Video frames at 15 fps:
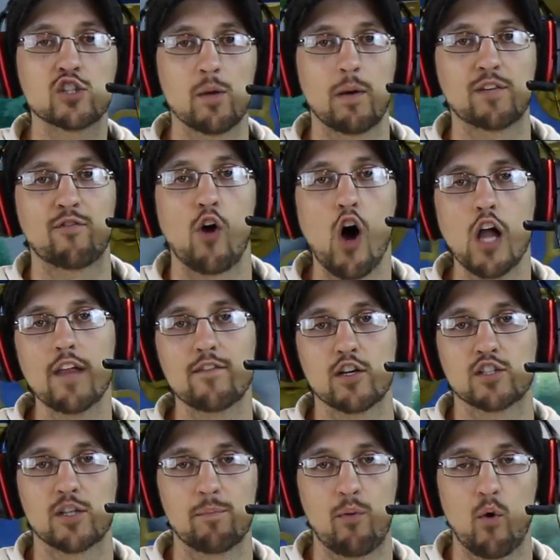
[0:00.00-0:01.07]
you so much for all of
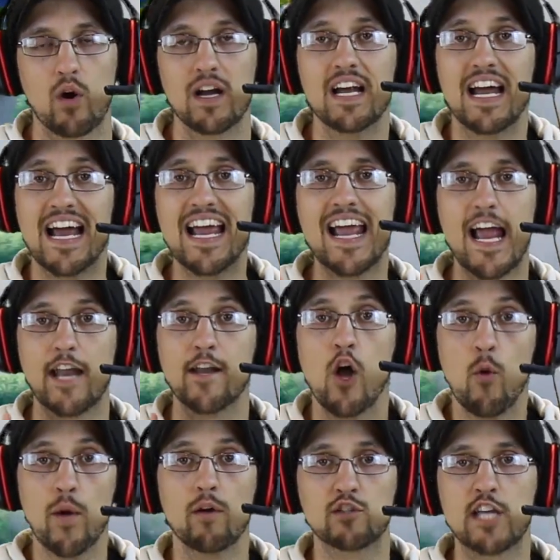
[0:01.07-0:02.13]
your support, and
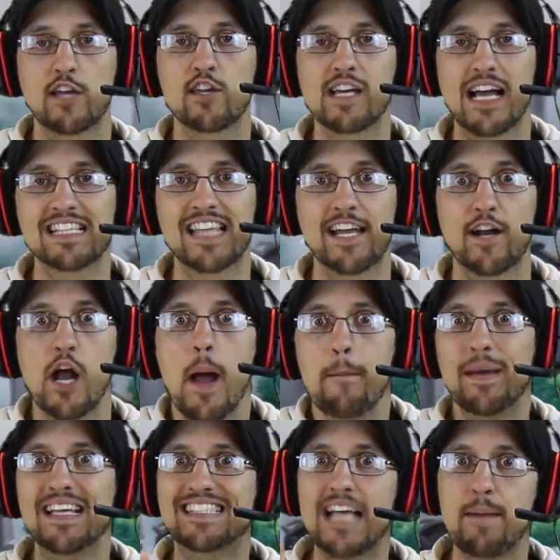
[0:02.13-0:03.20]
we will check you guys later.
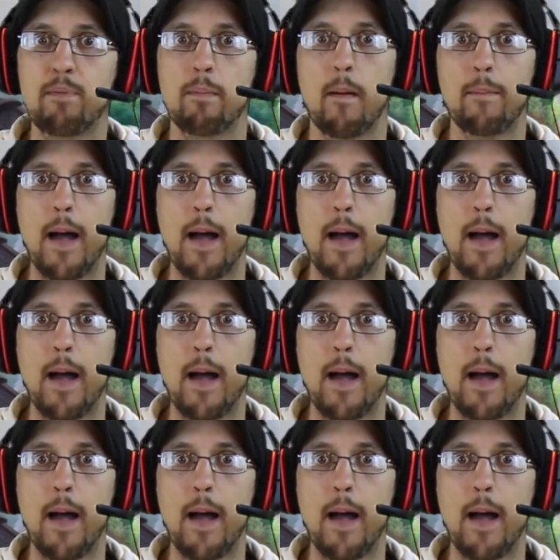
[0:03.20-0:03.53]
Peace out.